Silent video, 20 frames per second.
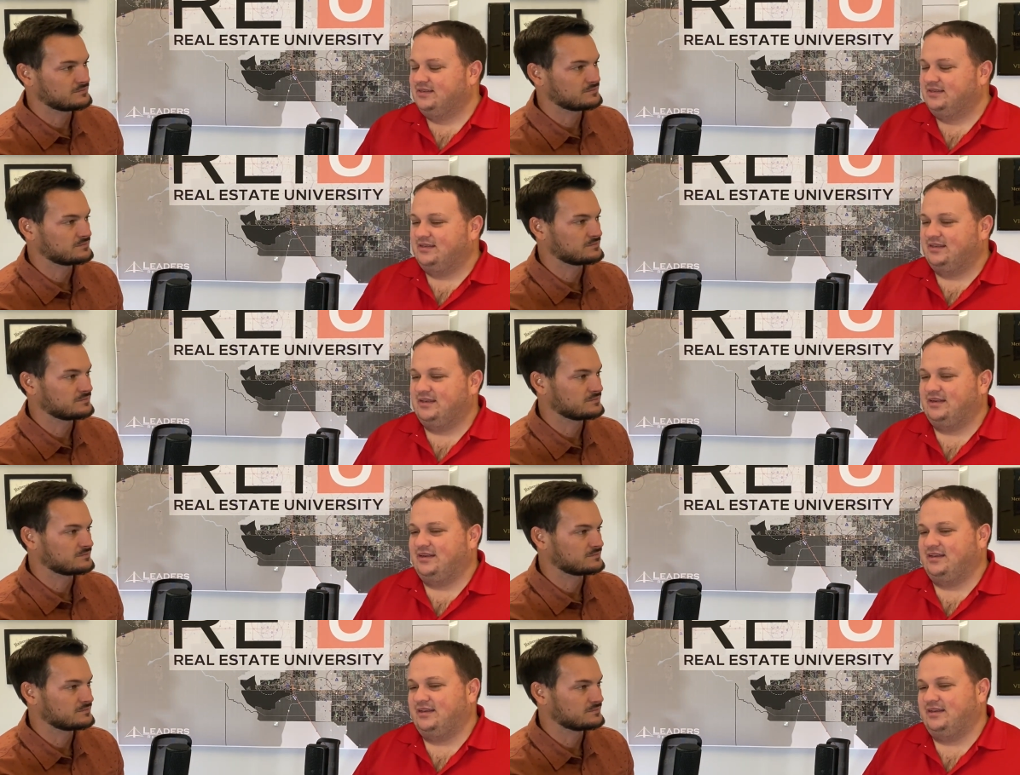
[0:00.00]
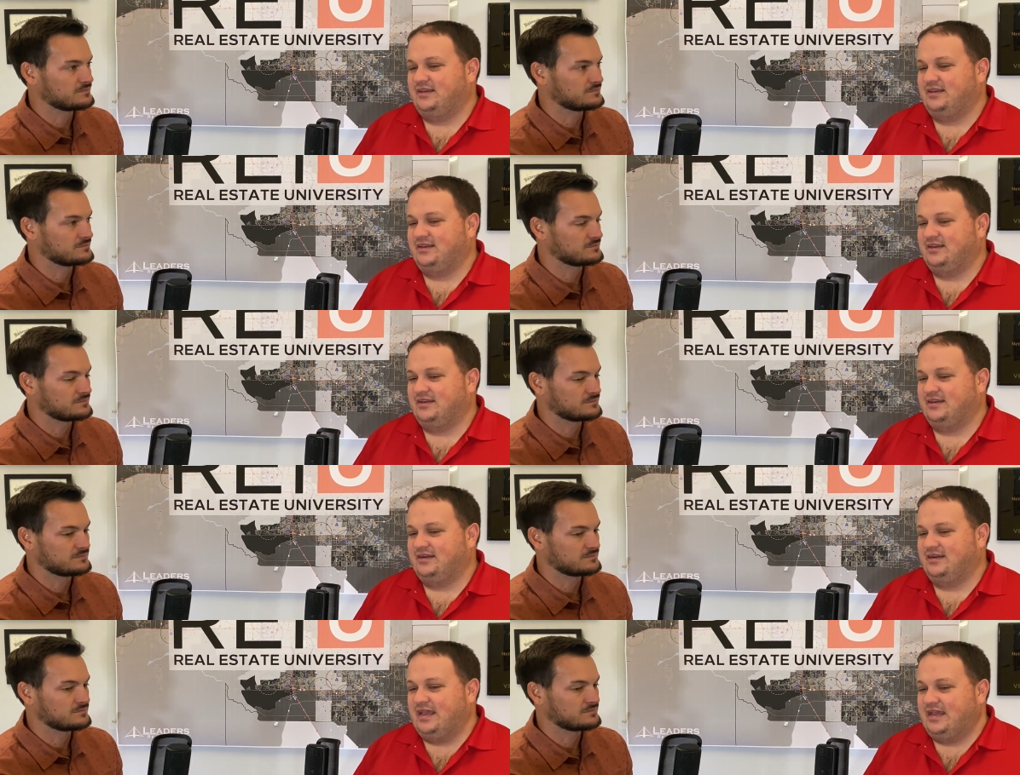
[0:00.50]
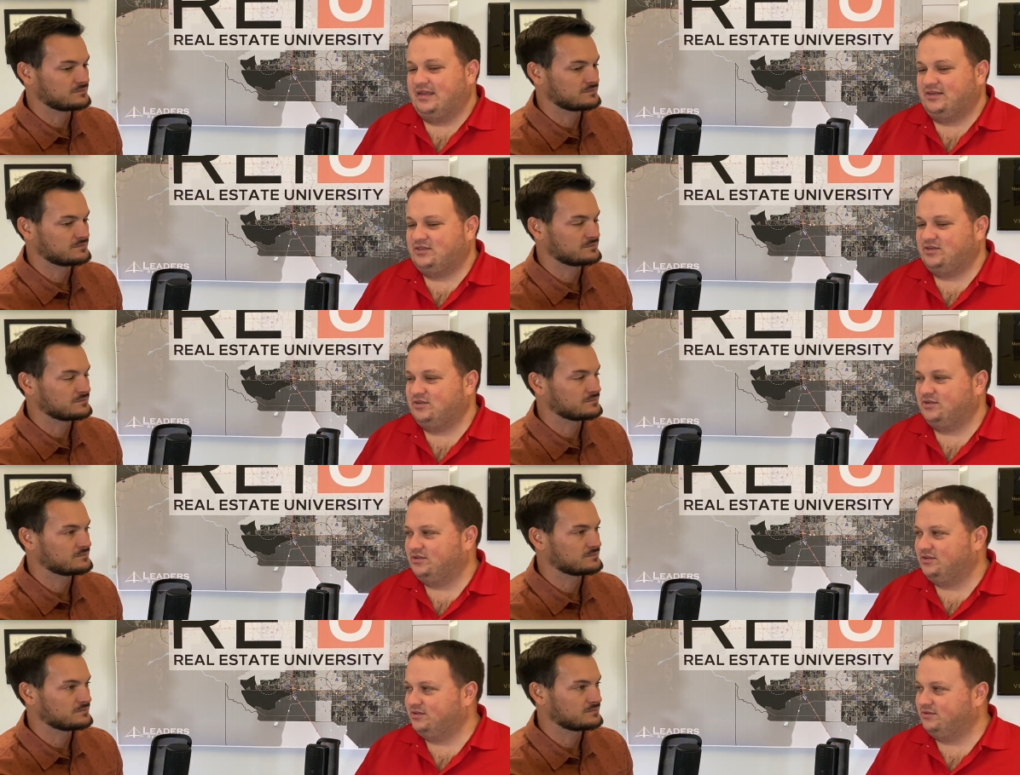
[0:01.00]
Speaker 1: in a uh,
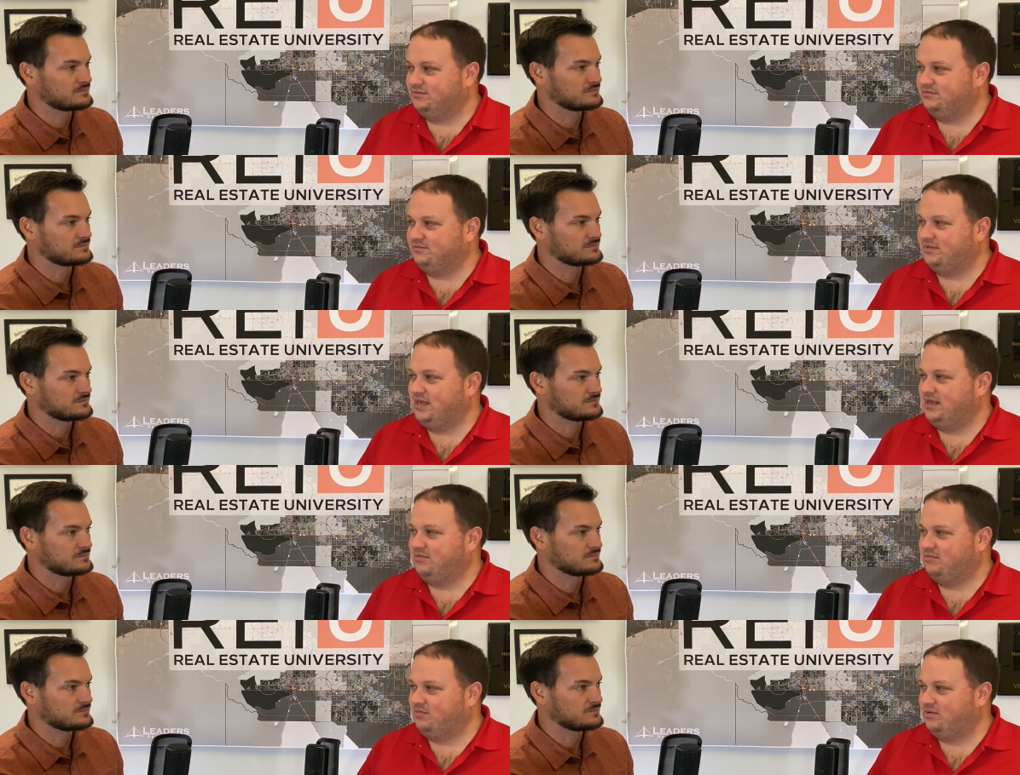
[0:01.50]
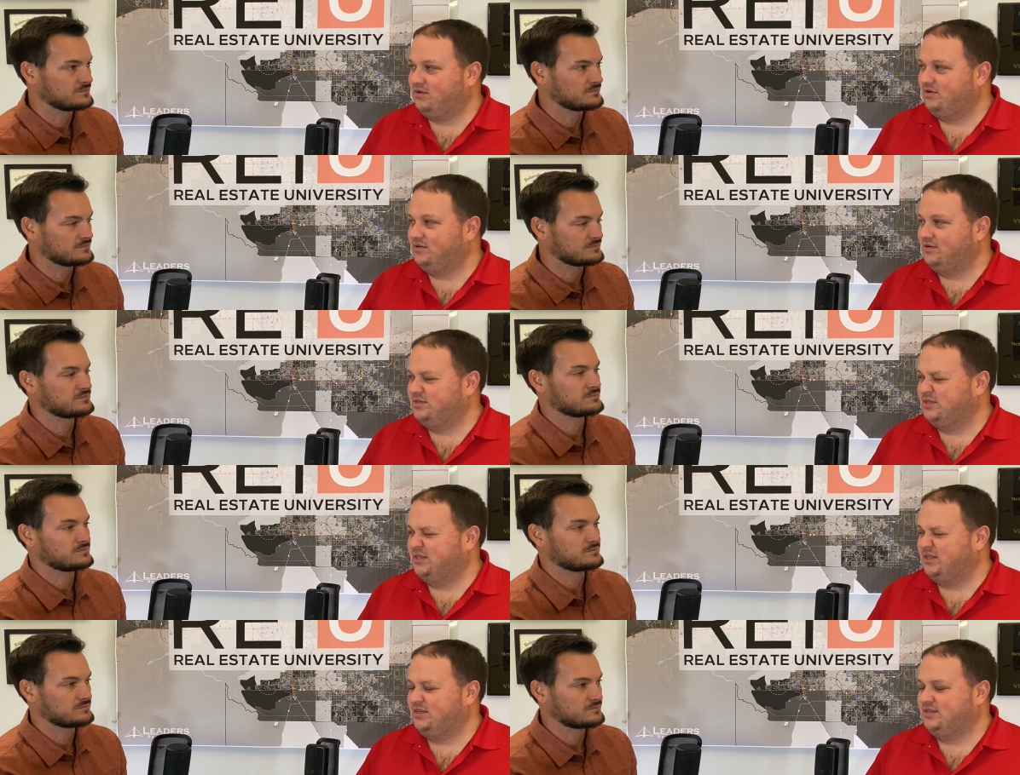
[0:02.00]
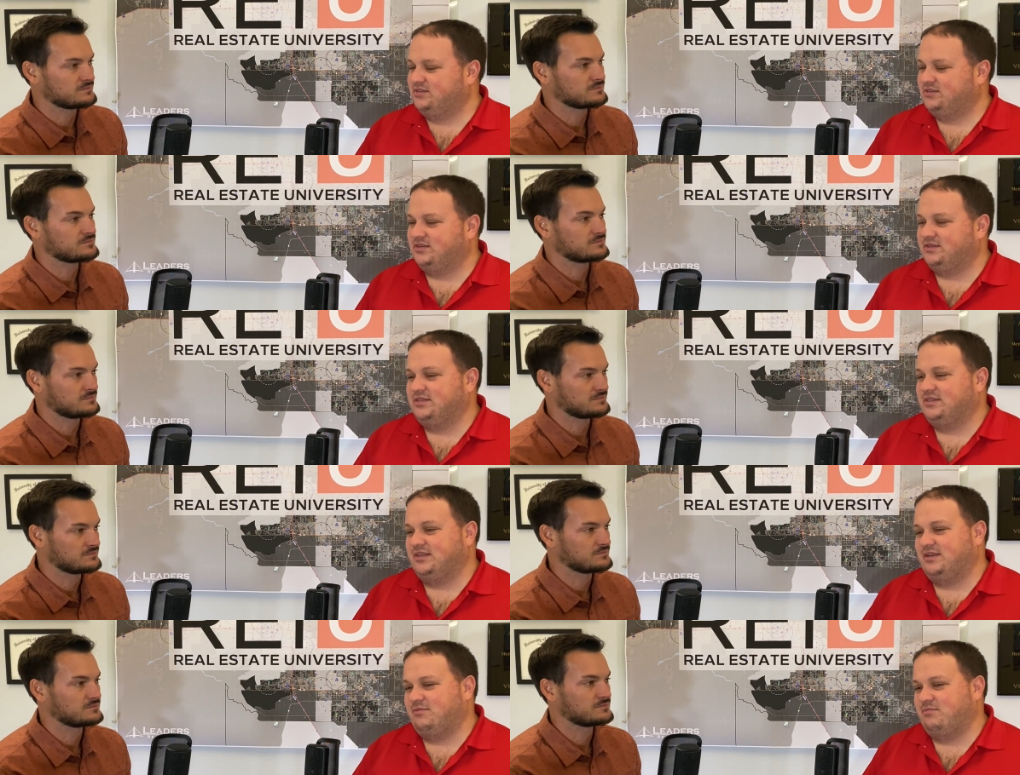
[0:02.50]
national kind of brokerage and
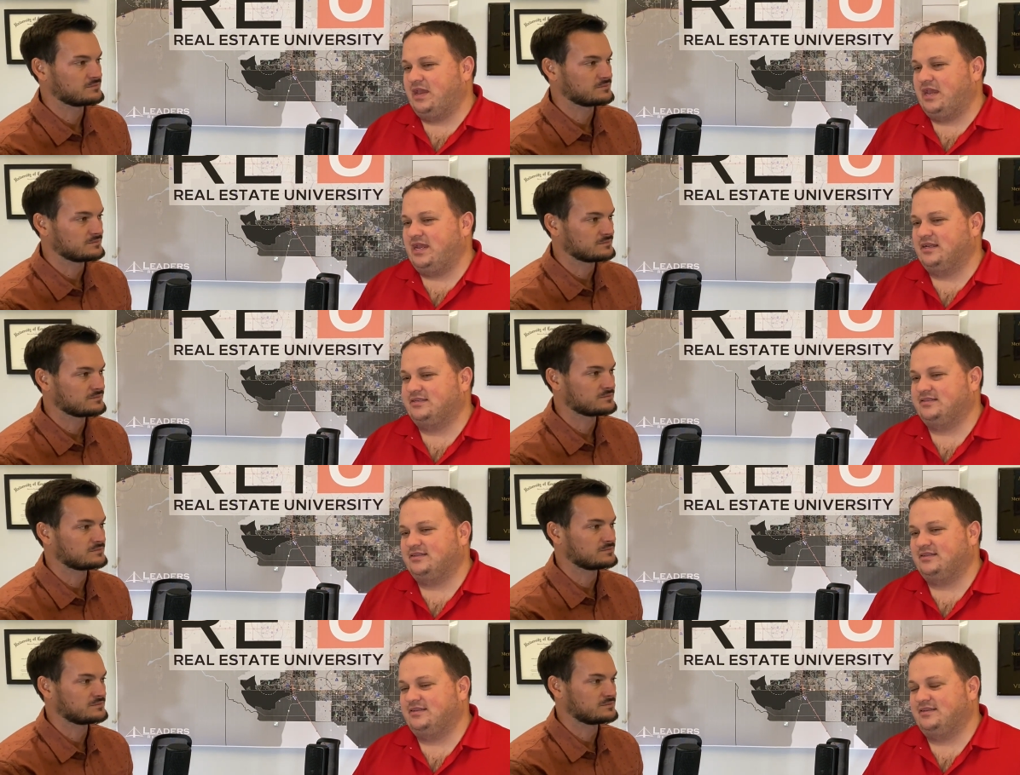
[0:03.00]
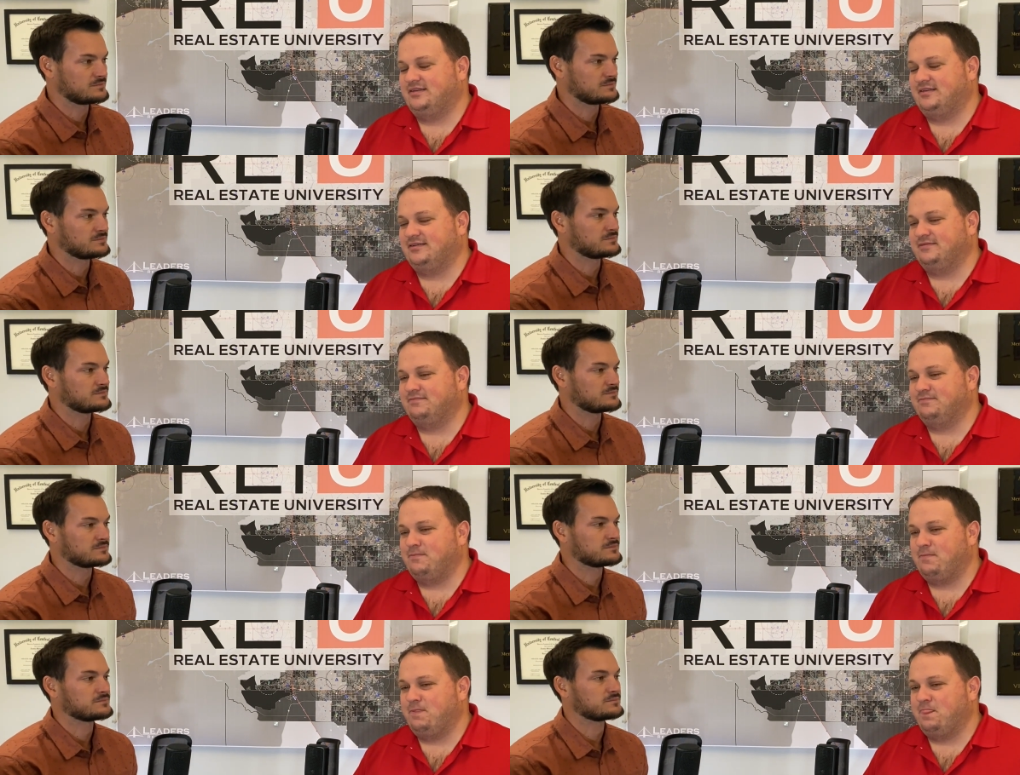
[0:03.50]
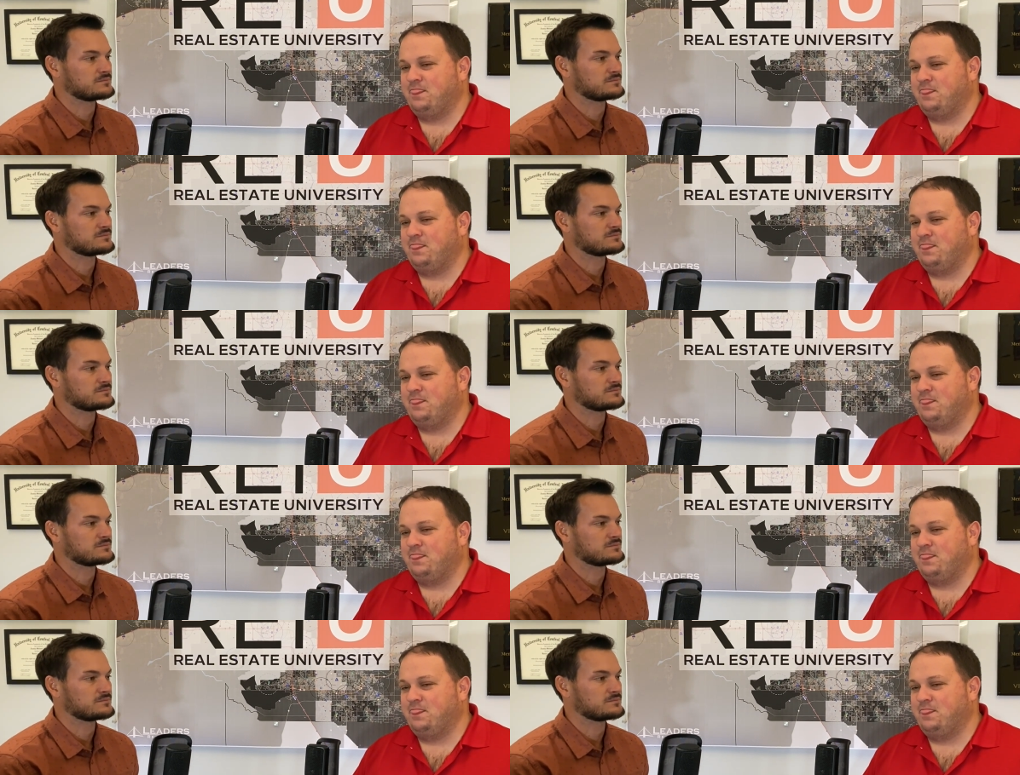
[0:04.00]
consulting capacity, and